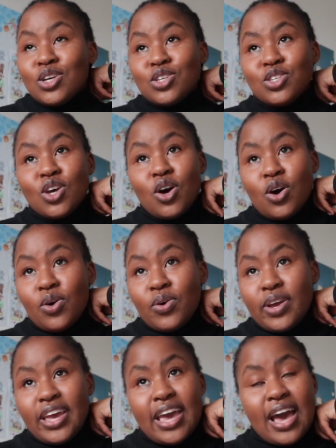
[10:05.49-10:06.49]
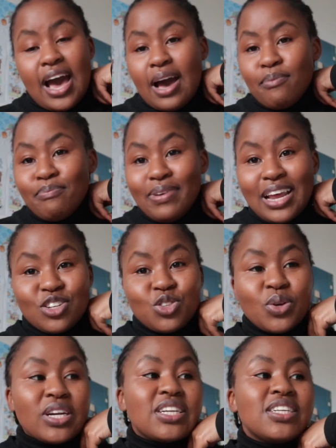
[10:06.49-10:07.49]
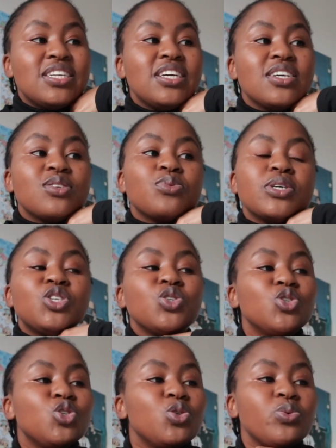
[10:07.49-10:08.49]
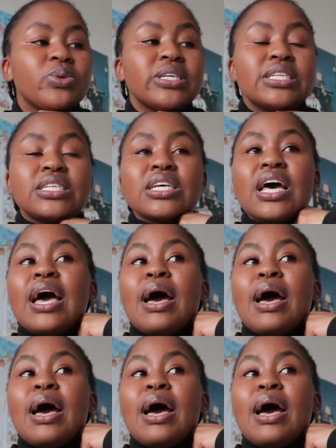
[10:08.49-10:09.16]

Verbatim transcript: So yeah, blood, sweat and tears went into it.